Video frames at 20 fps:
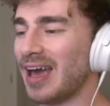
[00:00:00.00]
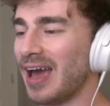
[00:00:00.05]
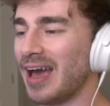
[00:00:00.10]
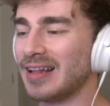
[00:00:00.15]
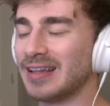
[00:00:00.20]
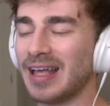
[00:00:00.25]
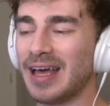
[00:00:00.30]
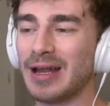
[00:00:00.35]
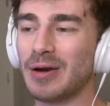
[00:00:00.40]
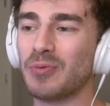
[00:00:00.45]

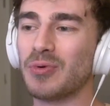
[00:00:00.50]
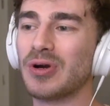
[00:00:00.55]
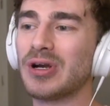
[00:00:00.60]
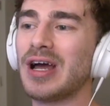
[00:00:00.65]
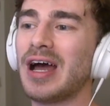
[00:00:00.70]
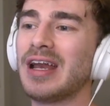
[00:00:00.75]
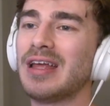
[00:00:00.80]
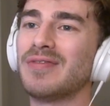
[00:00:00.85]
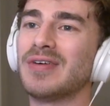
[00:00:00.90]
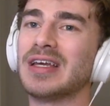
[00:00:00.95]
and then we're
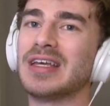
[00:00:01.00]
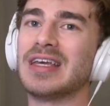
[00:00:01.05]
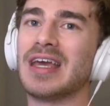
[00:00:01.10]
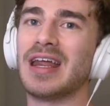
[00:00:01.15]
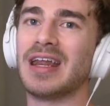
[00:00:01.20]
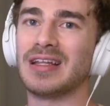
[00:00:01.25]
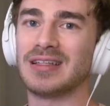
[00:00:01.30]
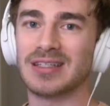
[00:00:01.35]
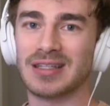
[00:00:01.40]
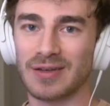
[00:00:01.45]
not even
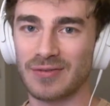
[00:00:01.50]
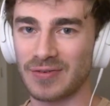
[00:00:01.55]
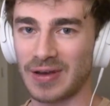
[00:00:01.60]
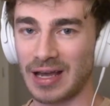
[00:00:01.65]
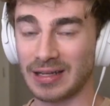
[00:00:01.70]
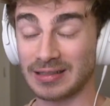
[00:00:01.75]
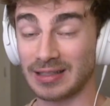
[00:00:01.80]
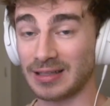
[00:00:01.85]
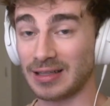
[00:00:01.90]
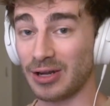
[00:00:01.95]
getting to the
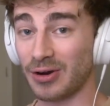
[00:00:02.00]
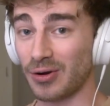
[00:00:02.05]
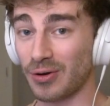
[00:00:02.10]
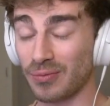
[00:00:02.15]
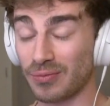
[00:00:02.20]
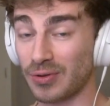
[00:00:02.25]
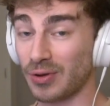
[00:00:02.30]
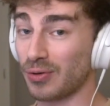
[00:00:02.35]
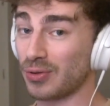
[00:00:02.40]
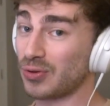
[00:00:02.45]
fact that
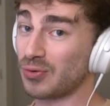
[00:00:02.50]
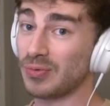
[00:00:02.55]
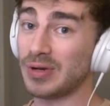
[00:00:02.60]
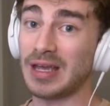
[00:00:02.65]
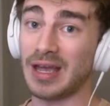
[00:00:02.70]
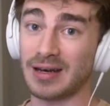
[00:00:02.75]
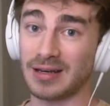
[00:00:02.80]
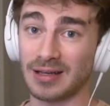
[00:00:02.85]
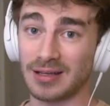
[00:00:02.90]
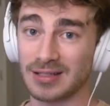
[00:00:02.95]
there are
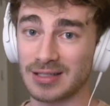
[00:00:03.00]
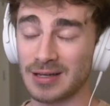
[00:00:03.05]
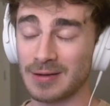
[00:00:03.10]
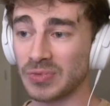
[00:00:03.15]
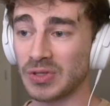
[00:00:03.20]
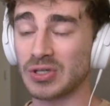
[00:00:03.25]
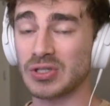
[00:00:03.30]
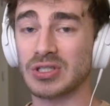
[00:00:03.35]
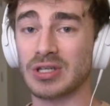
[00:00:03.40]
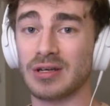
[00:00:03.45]
three endings.
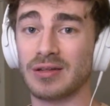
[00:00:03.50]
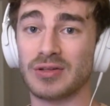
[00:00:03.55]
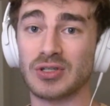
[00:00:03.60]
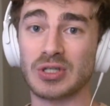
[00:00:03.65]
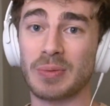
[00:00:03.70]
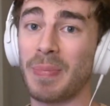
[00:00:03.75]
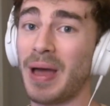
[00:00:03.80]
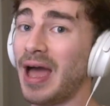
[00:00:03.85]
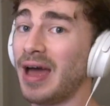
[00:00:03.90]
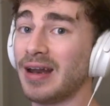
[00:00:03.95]
There's
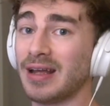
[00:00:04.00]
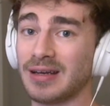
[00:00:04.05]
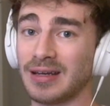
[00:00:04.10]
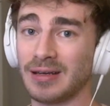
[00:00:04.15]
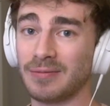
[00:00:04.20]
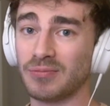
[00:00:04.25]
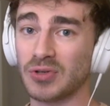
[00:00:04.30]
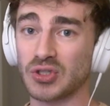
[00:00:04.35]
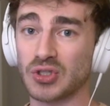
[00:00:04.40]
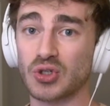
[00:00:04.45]
a bad
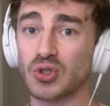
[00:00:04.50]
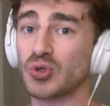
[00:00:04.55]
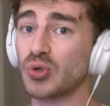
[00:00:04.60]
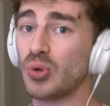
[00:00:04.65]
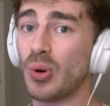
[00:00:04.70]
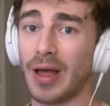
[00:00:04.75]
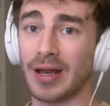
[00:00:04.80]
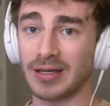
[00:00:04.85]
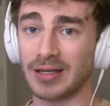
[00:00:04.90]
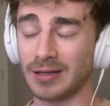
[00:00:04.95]
ending, there's a
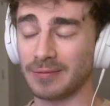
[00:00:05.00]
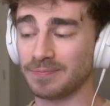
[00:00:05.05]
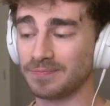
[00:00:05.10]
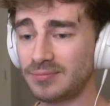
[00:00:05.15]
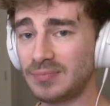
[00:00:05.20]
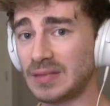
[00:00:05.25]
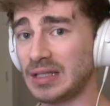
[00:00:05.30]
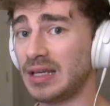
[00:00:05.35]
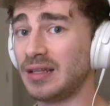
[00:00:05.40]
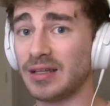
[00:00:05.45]
true ending,
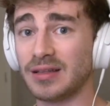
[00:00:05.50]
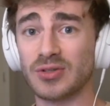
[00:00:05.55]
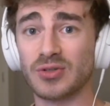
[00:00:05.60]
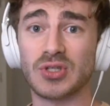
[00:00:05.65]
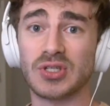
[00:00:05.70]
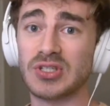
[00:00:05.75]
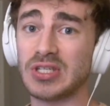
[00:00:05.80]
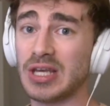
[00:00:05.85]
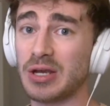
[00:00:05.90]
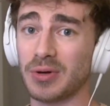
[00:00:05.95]
and then
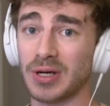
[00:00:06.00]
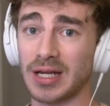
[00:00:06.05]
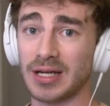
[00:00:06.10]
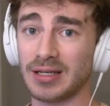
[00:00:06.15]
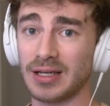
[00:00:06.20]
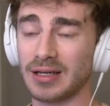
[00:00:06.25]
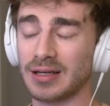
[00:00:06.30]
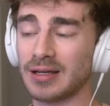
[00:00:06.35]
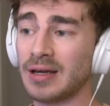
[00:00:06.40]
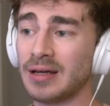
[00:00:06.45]
there's a secret
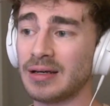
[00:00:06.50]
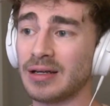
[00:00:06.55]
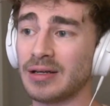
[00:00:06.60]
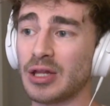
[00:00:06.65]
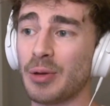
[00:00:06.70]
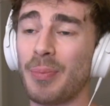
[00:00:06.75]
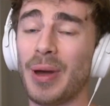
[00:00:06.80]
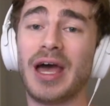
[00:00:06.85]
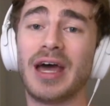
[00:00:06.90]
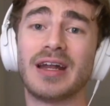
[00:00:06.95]
ending. Now,
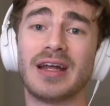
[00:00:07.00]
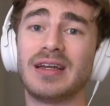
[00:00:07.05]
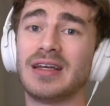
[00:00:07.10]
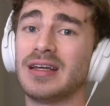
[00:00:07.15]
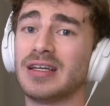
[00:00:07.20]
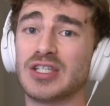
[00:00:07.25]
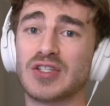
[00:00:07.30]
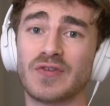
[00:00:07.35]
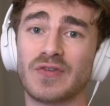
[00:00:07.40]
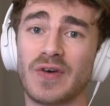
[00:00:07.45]
the bad ending is